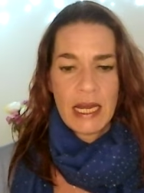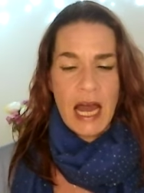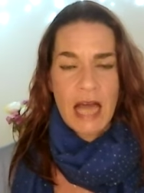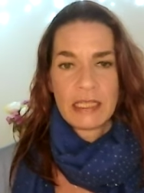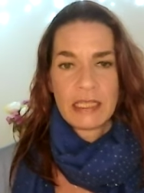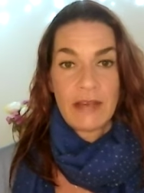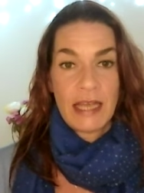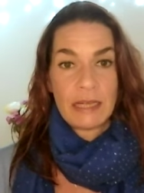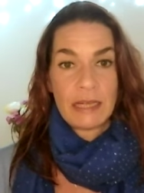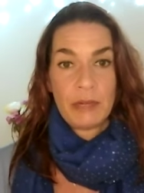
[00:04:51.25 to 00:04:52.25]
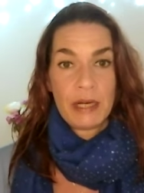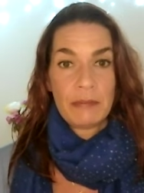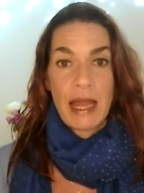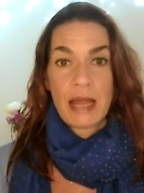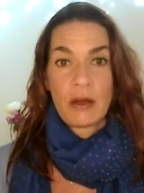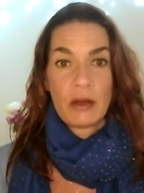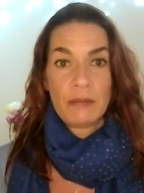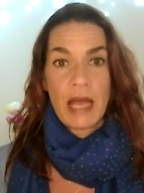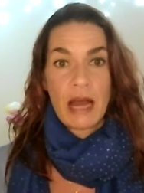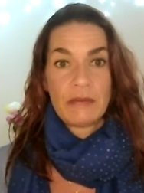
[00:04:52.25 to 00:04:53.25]
activate, and bring back
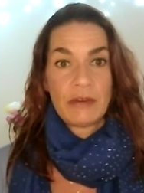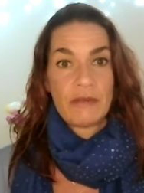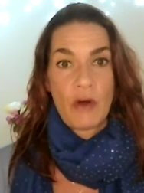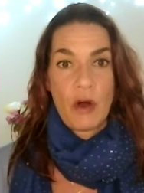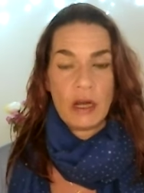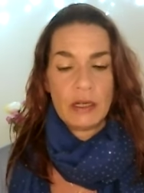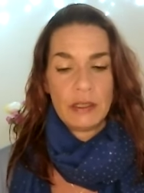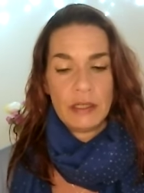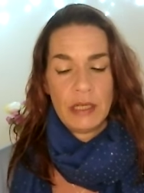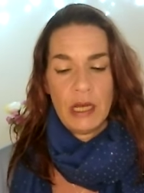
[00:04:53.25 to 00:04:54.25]
on behalf of all.